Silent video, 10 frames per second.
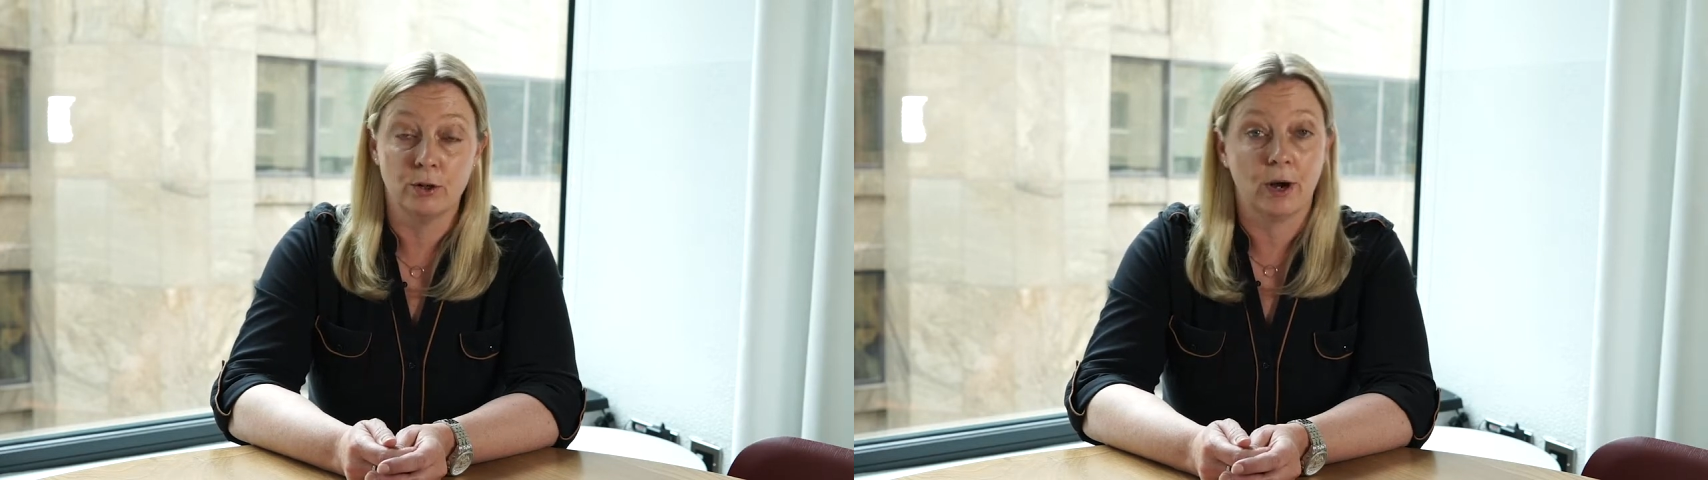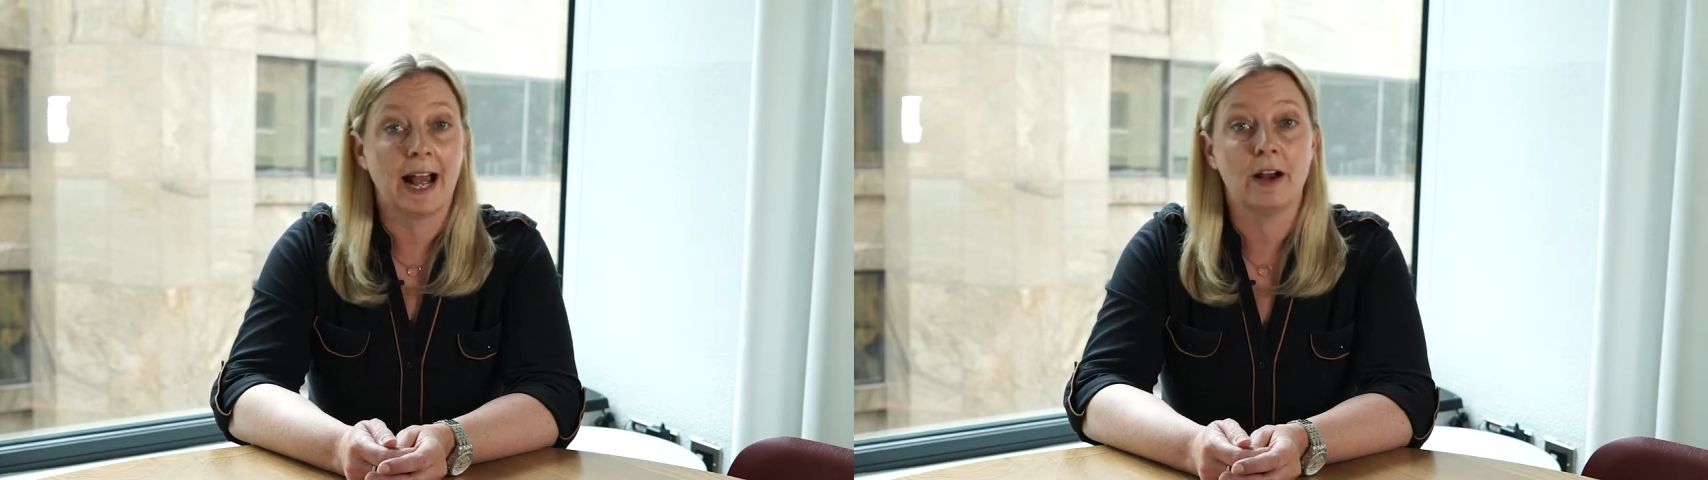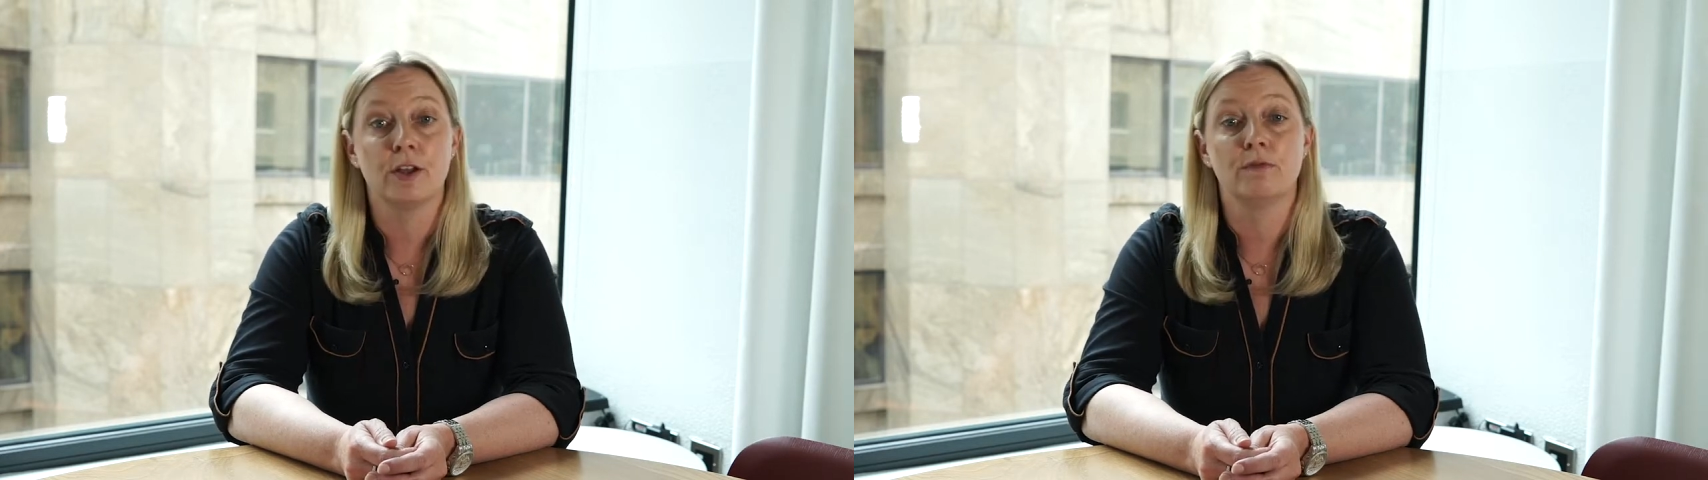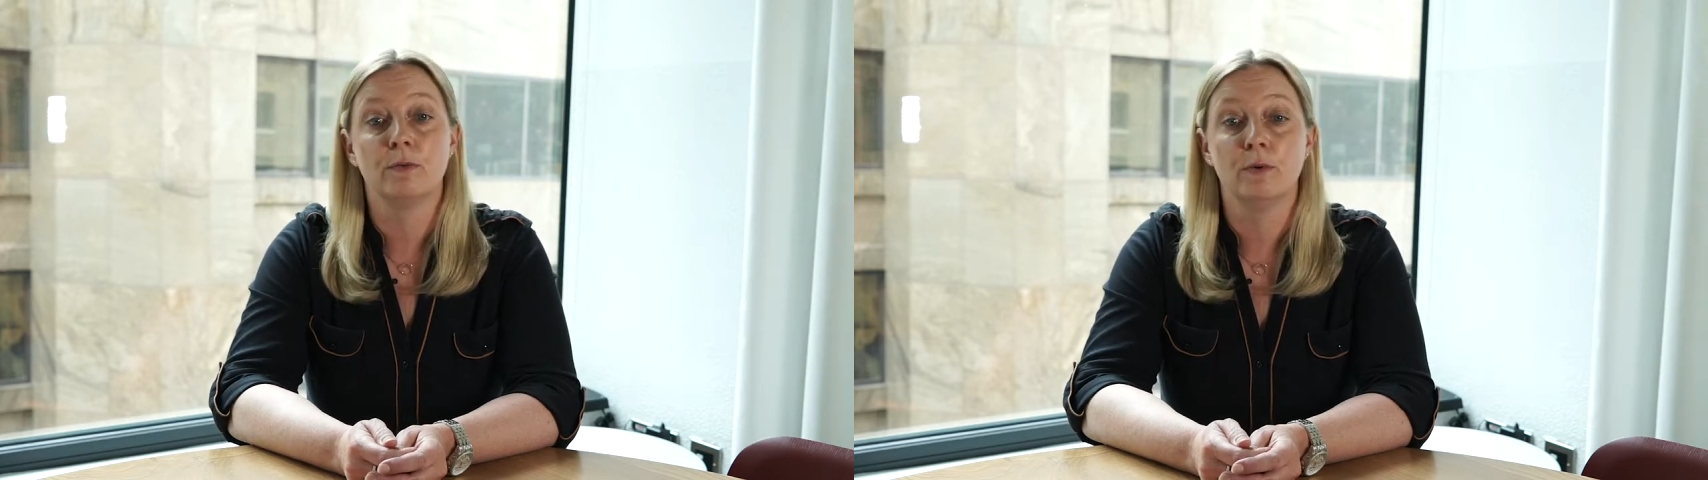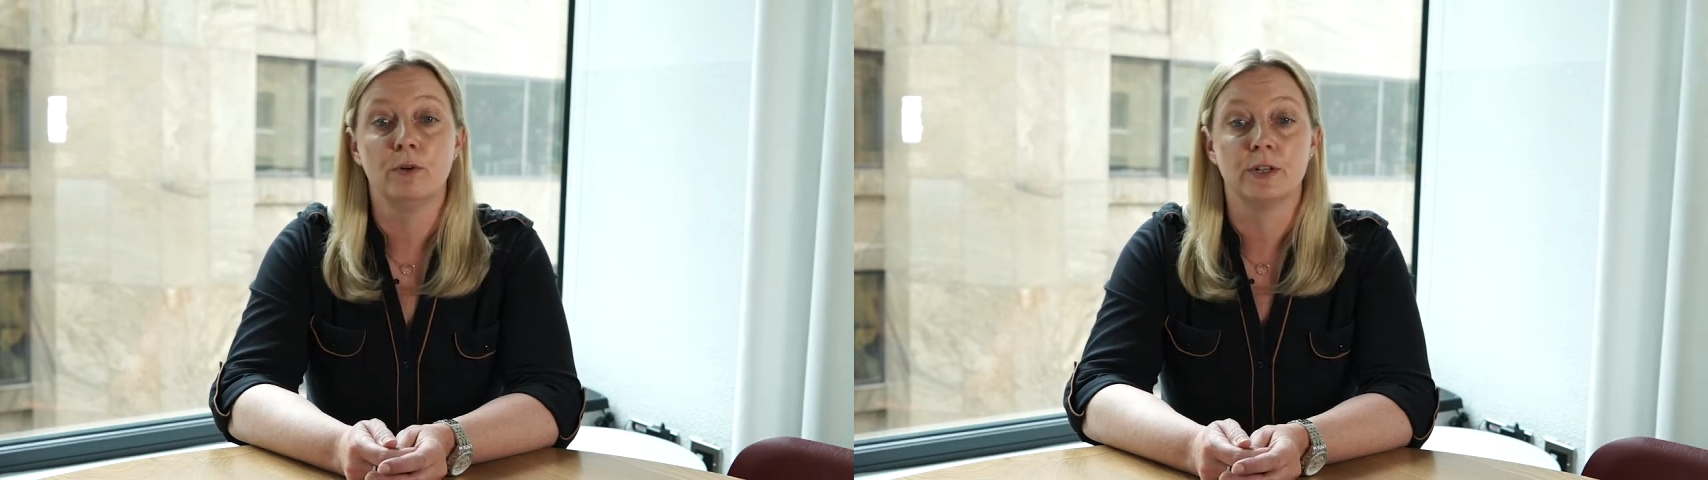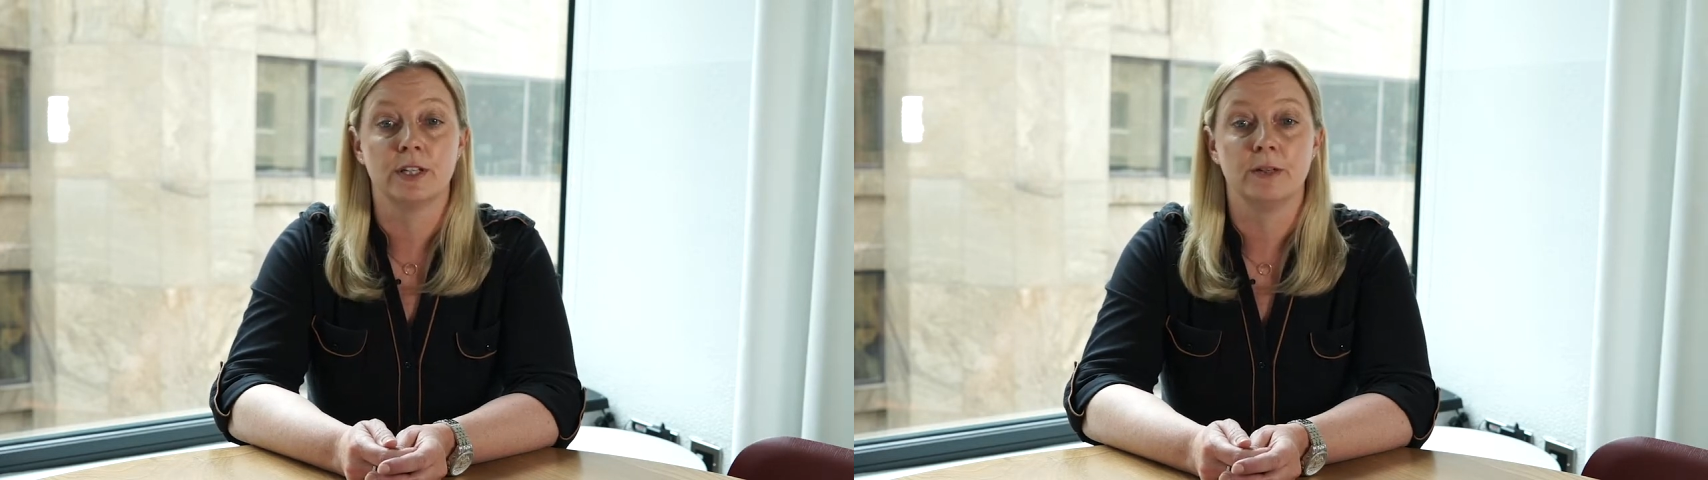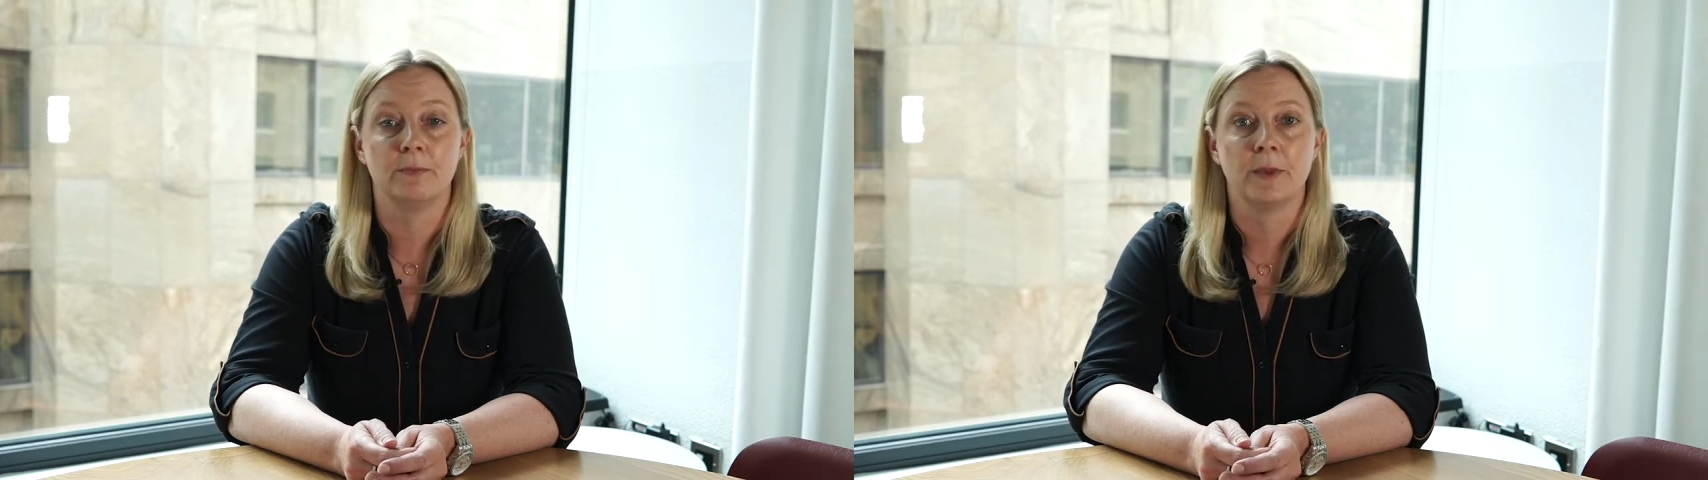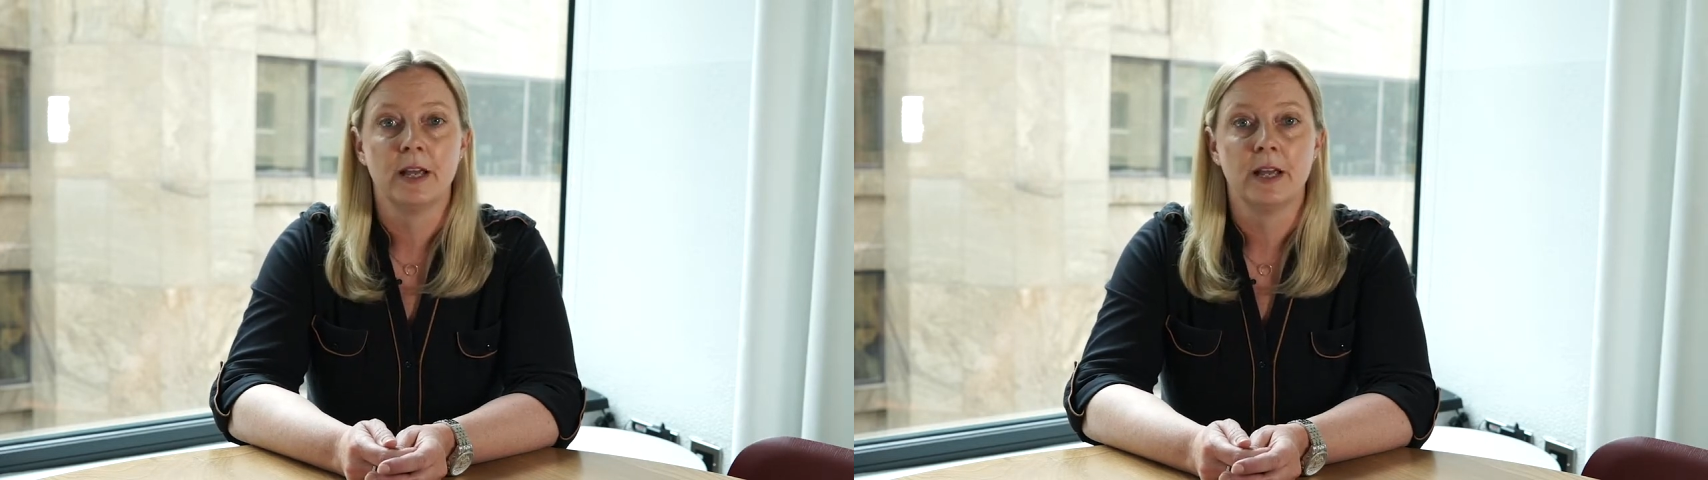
how you reward them.